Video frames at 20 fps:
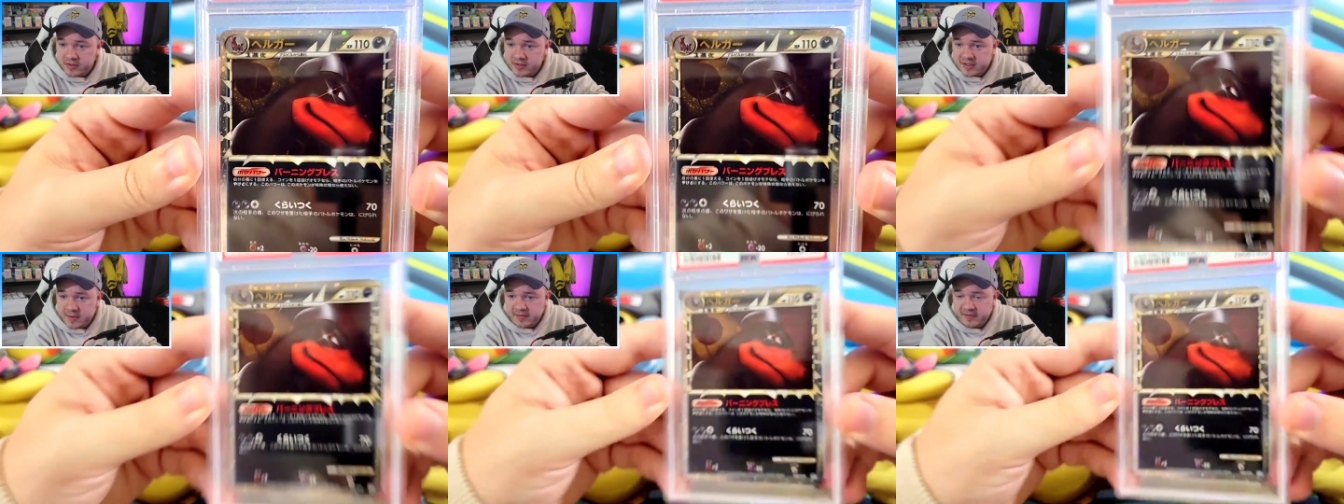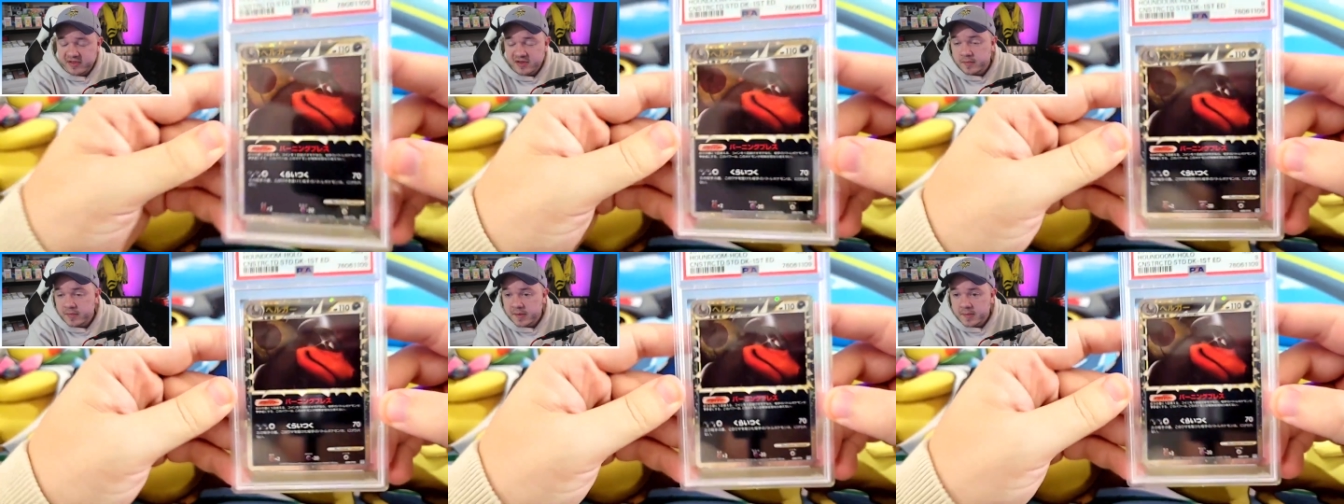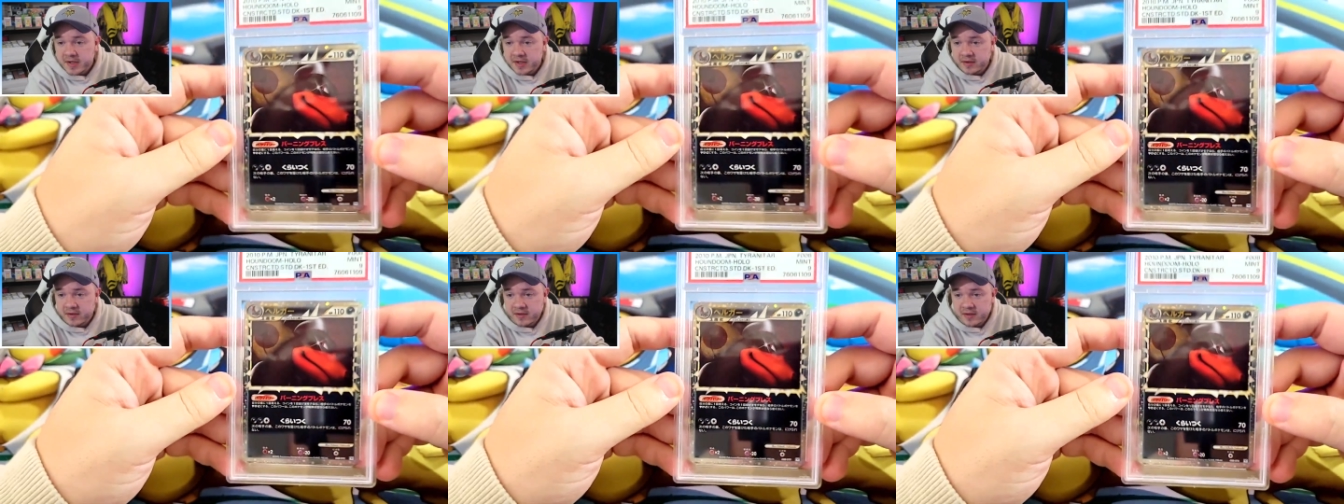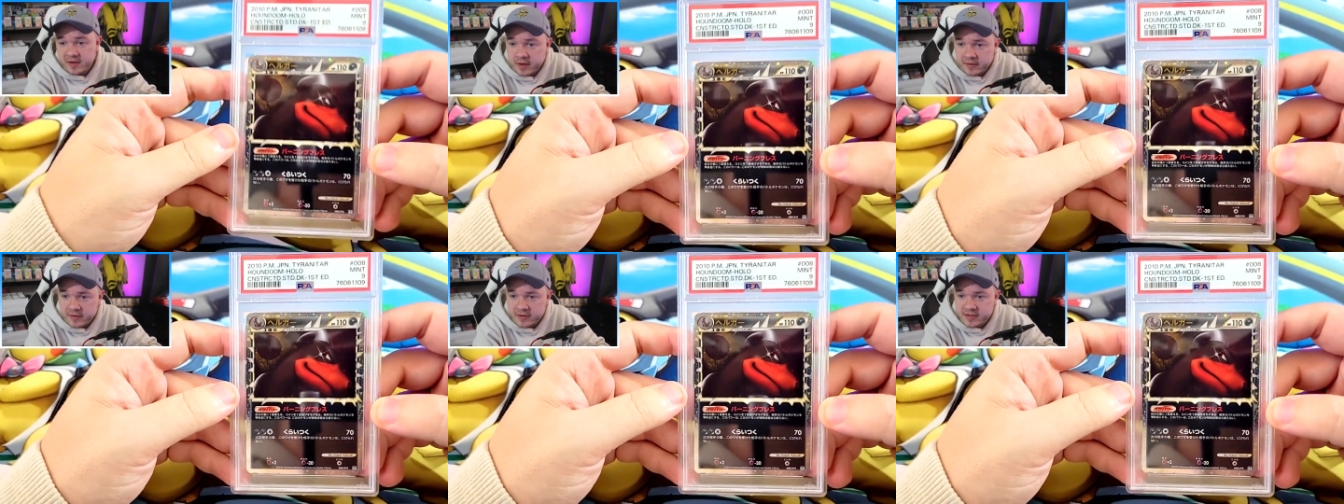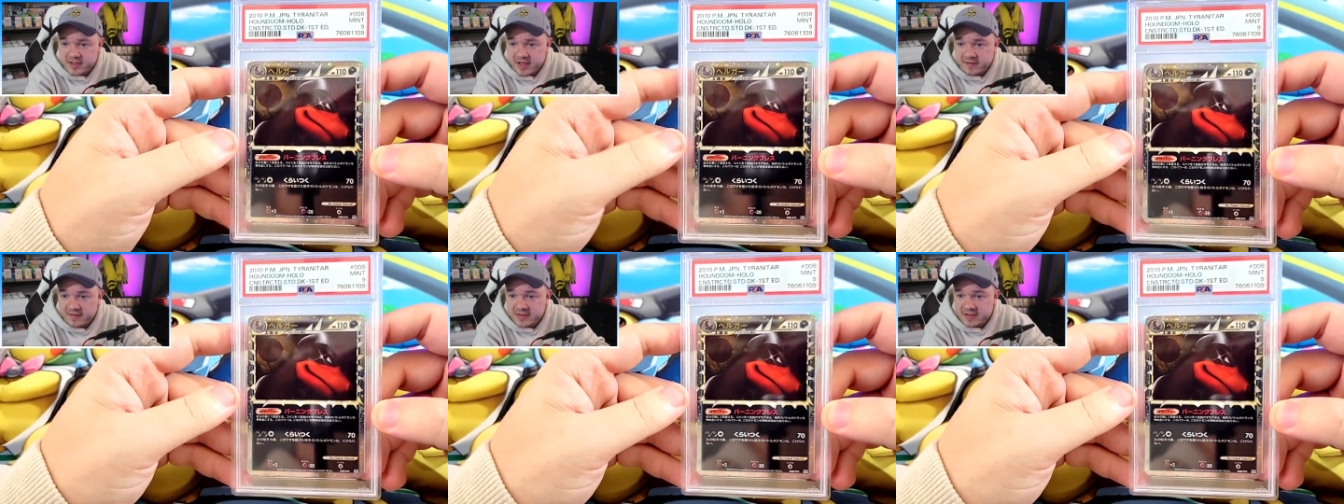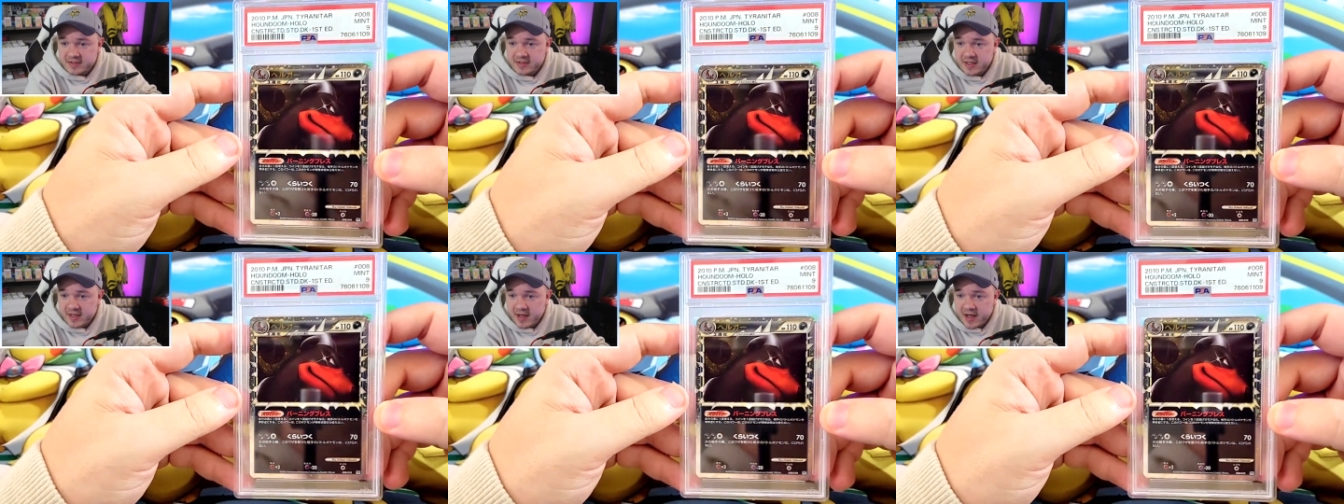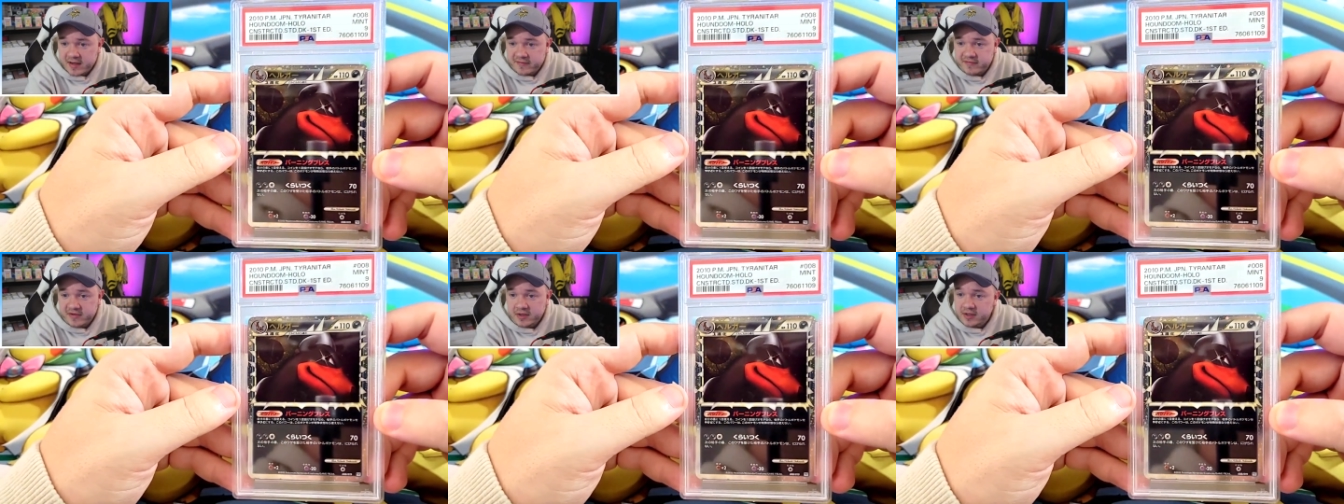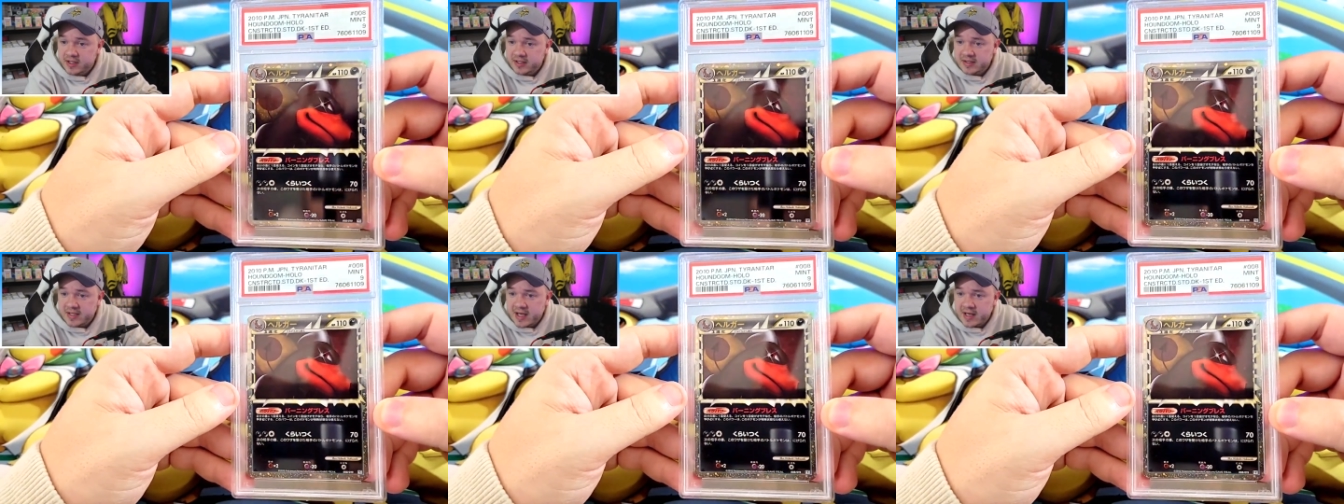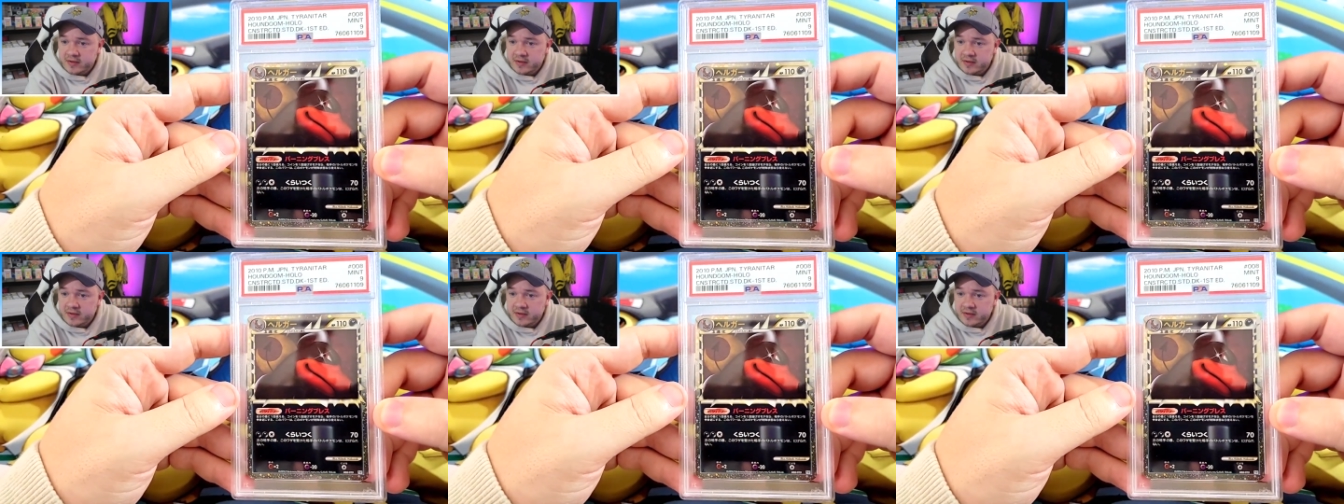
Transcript: Some of them are better than others, obviously. I feel like the